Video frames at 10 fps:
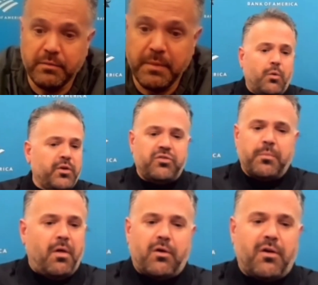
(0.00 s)
he's the ball
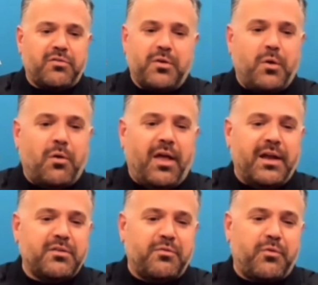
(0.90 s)
across the goal line until
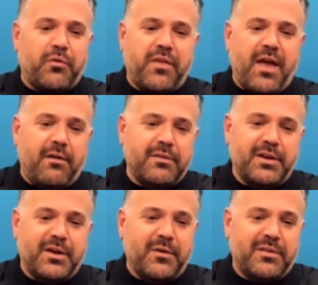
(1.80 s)
4th down. You
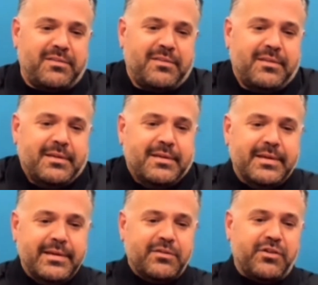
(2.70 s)
know, it's
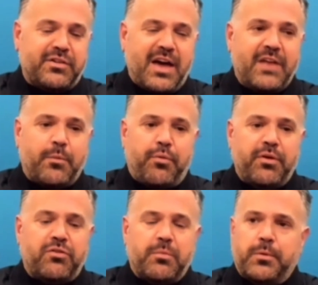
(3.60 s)
just kind of a
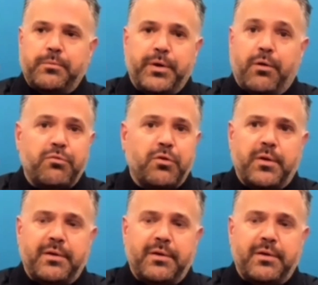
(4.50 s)
principle. We don't do it.